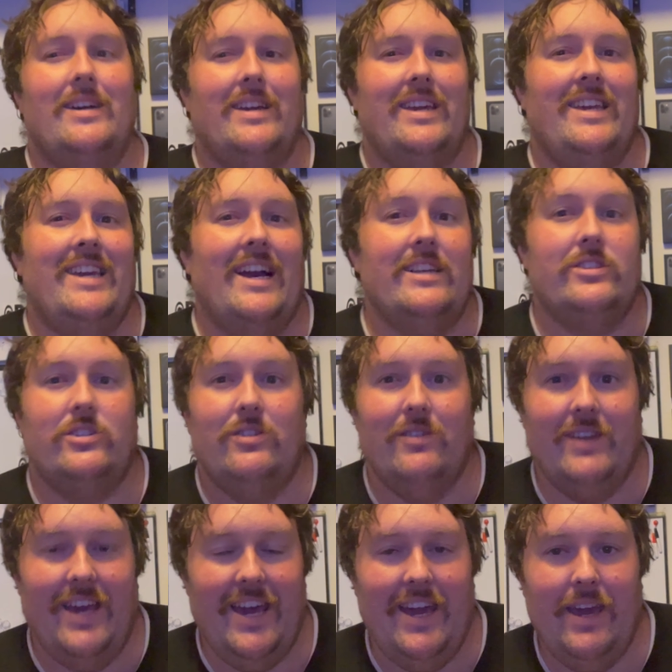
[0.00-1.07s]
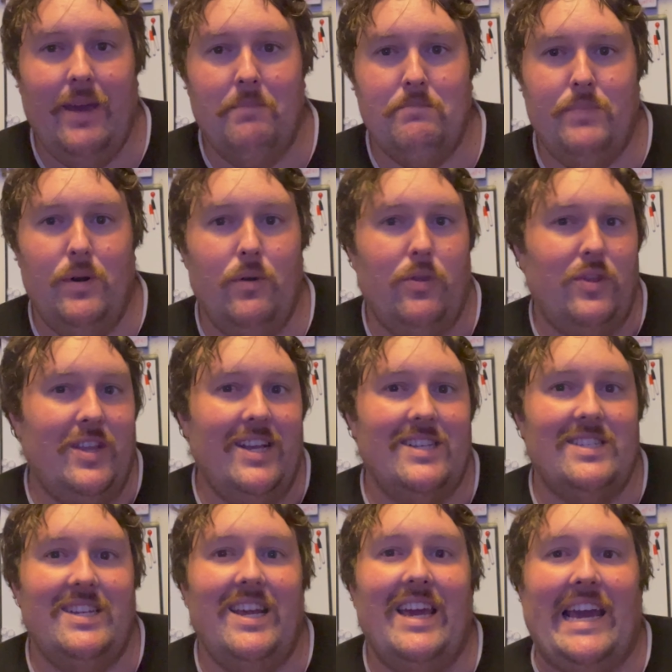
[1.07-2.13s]
Yesterday, both
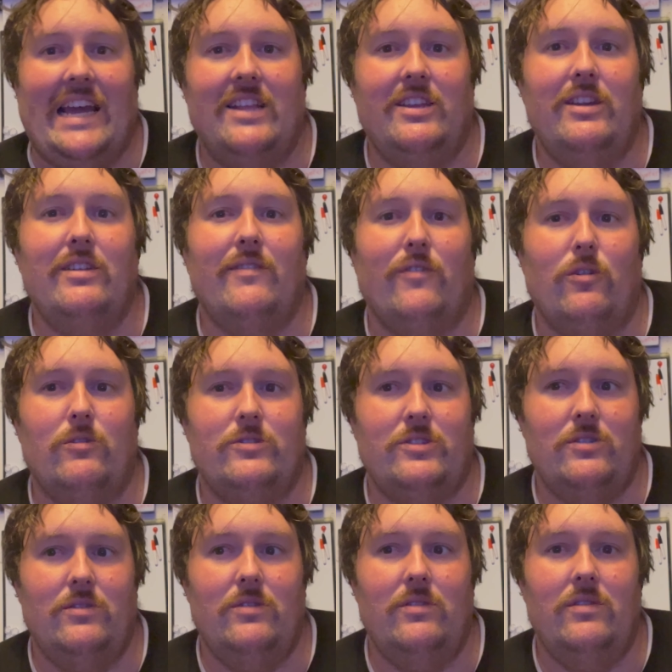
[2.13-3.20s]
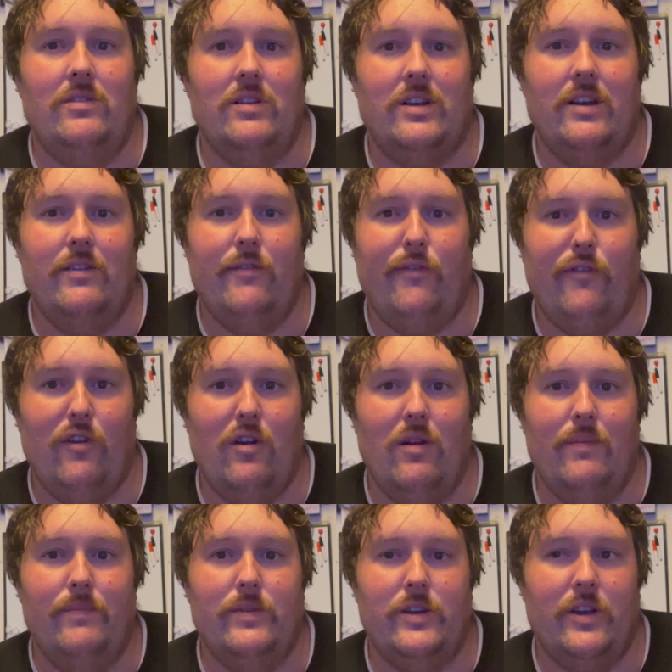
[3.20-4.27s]
Disney and Universal
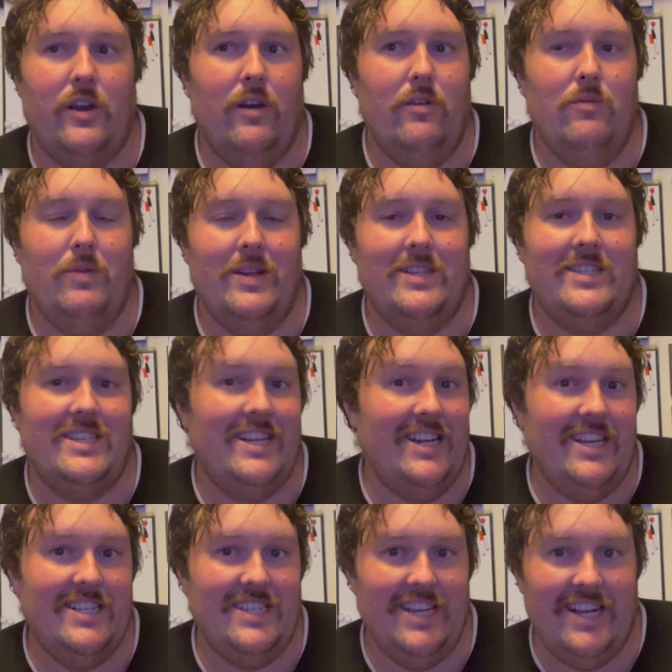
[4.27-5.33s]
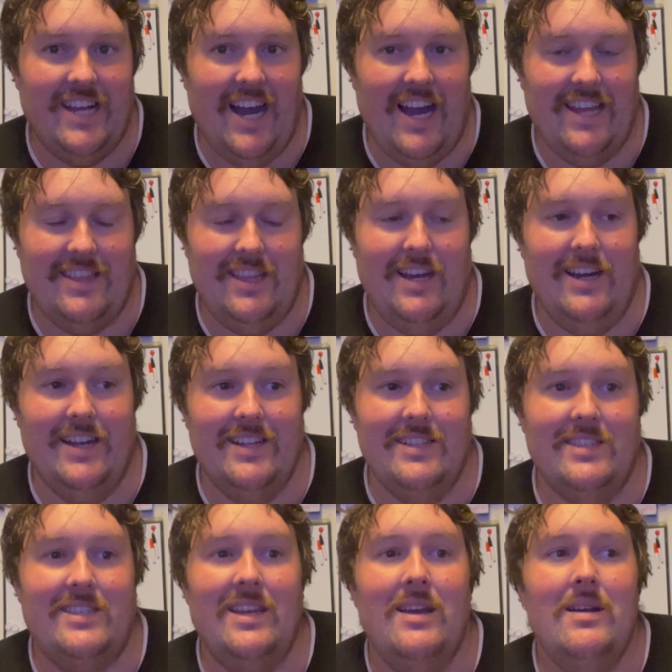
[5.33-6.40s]
confirmed, to go with CDC
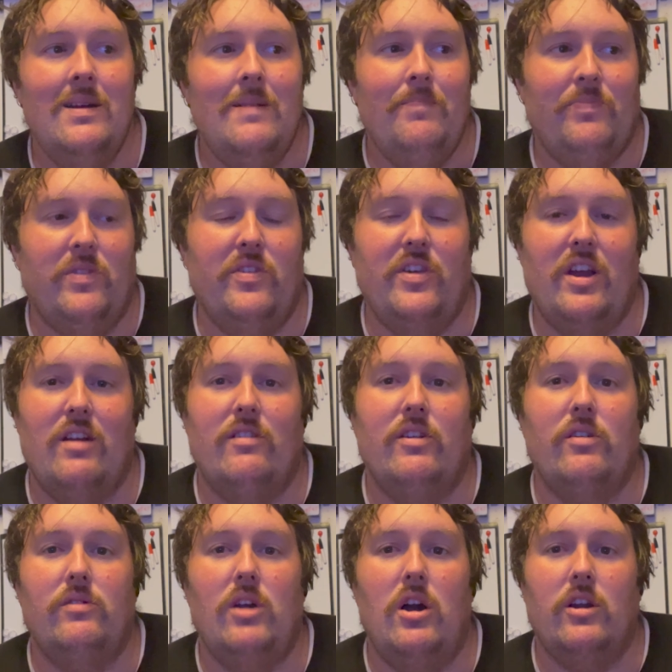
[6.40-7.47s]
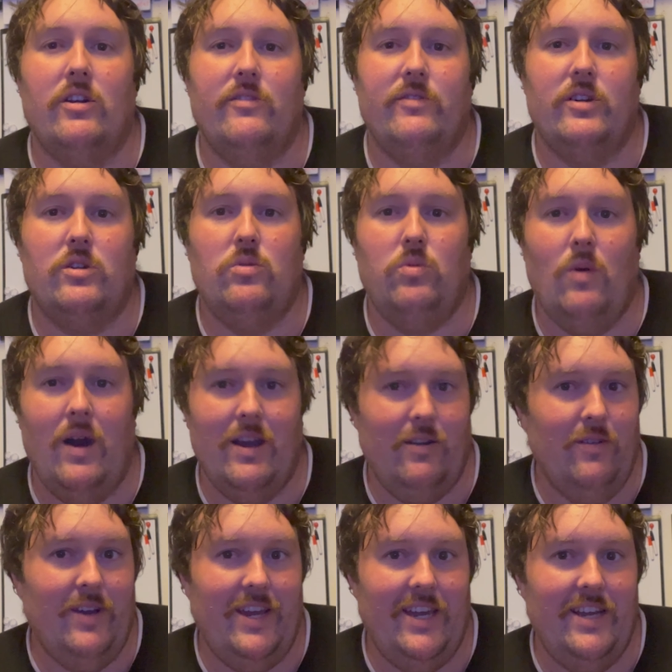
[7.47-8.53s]
guidelines, that they are no longer
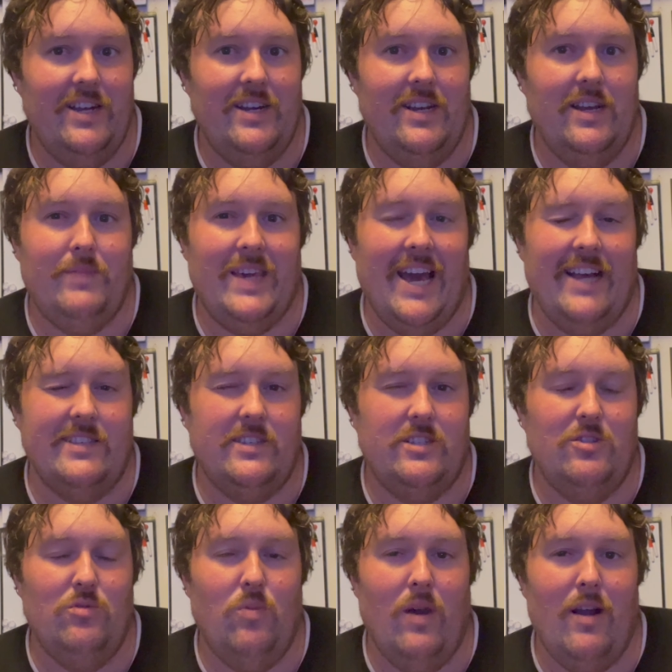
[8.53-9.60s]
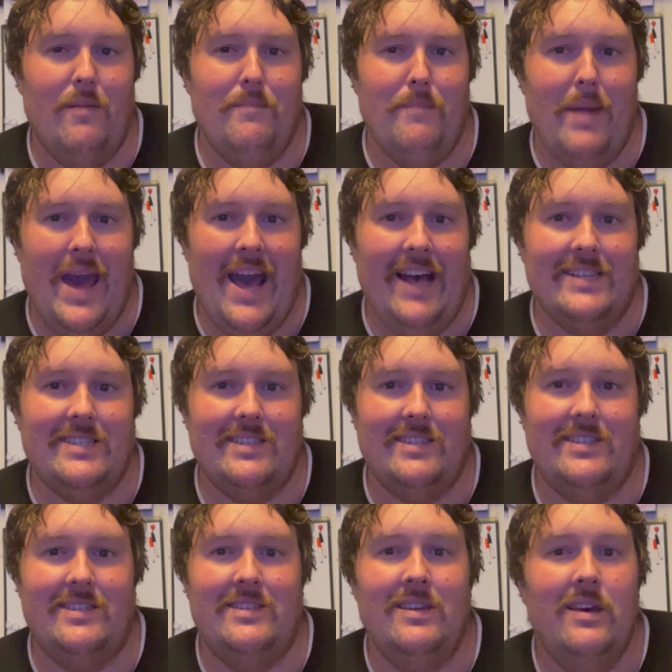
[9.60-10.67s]
requiring guests to wear
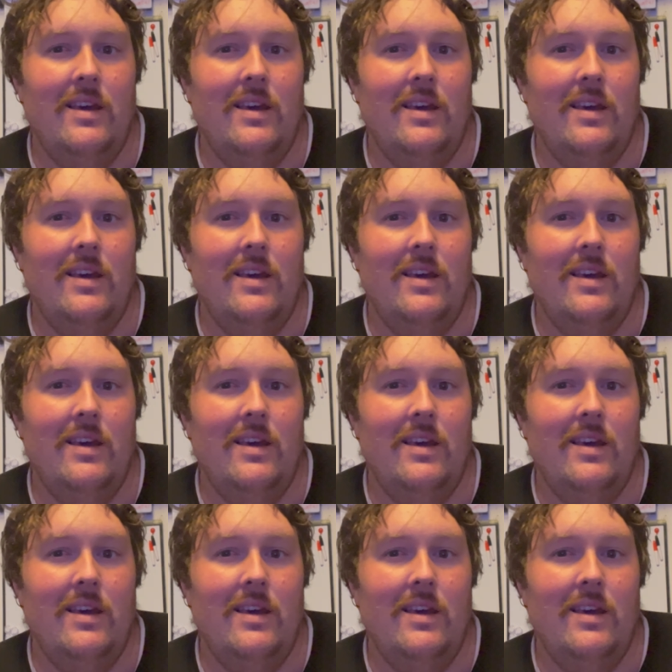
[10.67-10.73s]
masks